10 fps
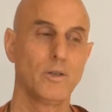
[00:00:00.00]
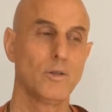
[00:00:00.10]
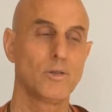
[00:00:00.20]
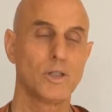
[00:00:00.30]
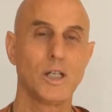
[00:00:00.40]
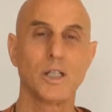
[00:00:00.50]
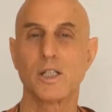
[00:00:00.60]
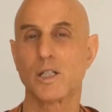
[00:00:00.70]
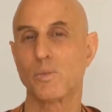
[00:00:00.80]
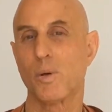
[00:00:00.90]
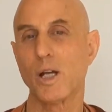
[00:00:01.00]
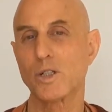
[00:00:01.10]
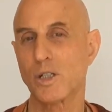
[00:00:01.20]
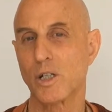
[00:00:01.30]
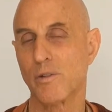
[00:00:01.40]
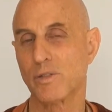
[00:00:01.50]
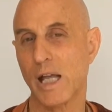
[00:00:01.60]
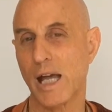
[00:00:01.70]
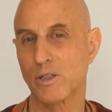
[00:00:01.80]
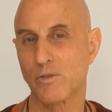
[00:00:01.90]
you see this expression of
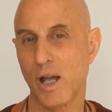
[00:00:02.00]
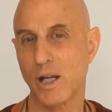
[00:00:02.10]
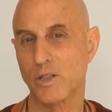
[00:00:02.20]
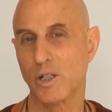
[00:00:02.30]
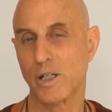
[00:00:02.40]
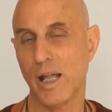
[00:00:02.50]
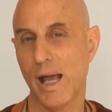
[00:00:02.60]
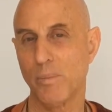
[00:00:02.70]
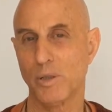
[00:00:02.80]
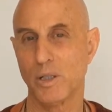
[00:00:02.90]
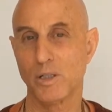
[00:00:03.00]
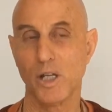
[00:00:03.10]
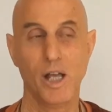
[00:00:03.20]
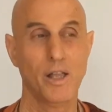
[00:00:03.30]
satisfaction and happiness